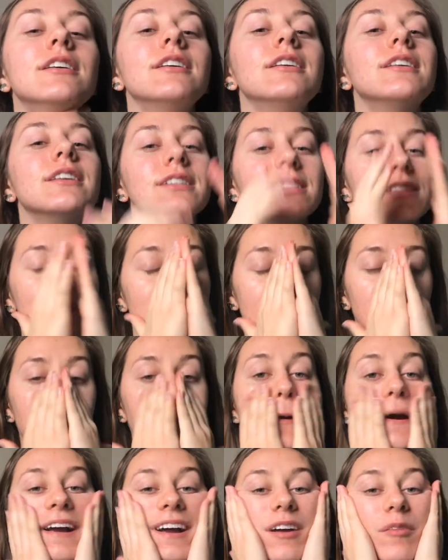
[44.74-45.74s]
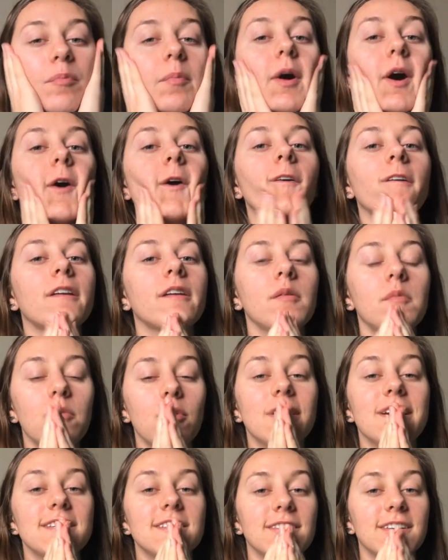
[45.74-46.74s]
It's an important part to
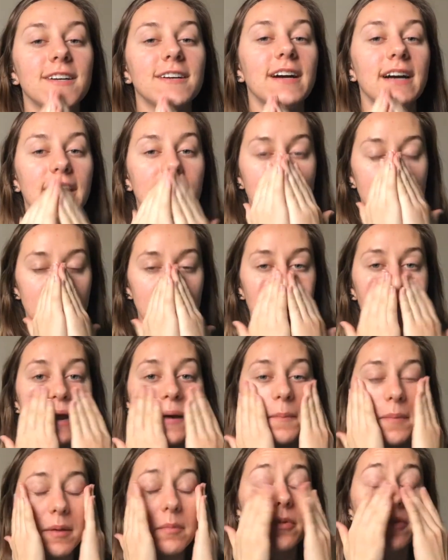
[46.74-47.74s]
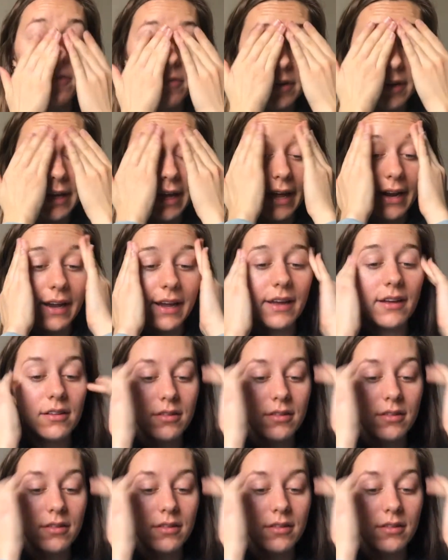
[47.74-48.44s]
moisturize. A lot of people forget it.